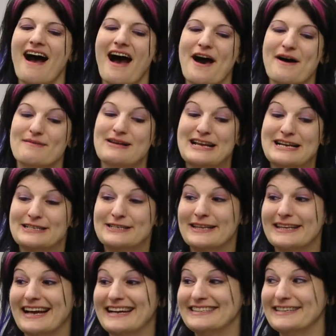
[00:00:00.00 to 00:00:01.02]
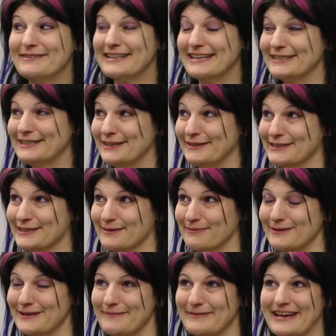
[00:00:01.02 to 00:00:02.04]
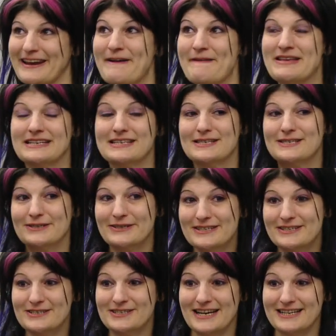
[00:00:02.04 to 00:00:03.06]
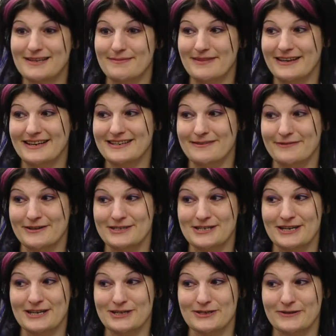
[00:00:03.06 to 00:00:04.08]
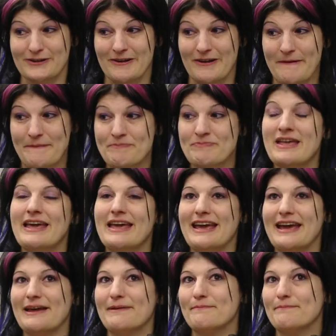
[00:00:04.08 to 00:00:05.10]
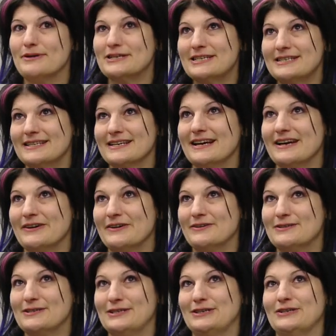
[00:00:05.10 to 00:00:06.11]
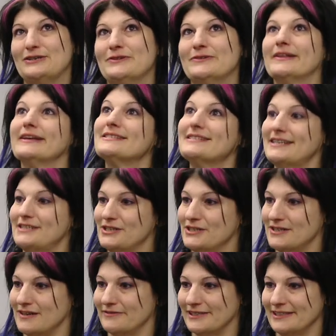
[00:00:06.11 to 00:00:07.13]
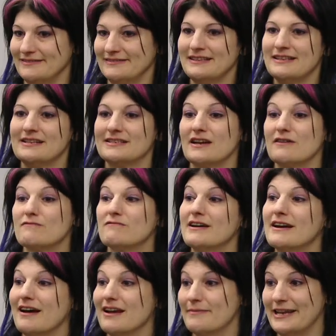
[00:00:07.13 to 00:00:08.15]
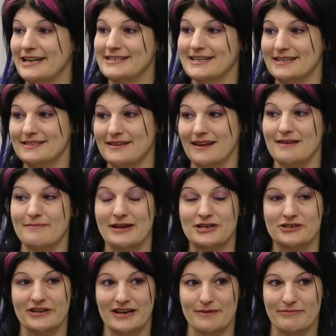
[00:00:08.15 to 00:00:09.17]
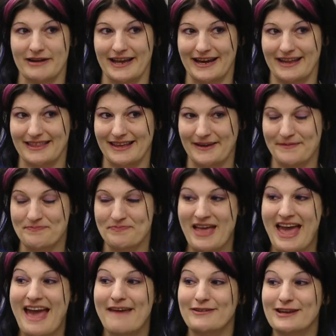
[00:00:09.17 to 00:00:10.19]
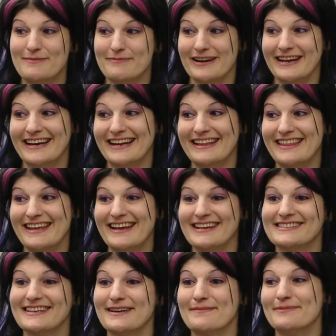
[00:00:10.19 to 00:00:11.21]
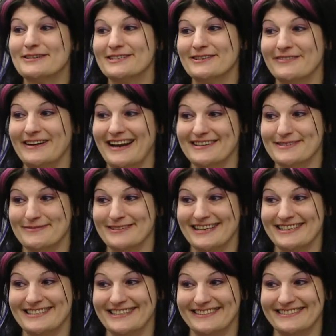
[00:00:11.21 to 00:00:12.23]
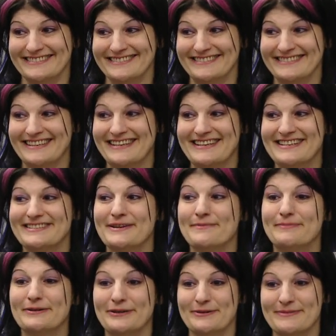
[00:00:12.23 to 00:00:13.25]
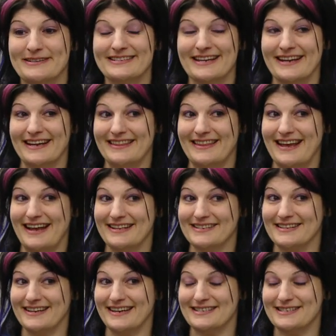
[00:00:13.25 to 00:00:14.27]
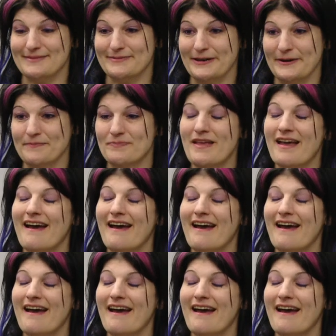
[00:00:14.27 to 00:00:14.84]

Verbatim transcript: Um, so the idea with continuous deployment is as soon as you check something into version control, it pushes the code to a staging server. It's going to run automated tests on it, make sure you didn't break anything. If you didn't break anything, it's going to push it right out to production. So boom, it's like in the hands of the customer.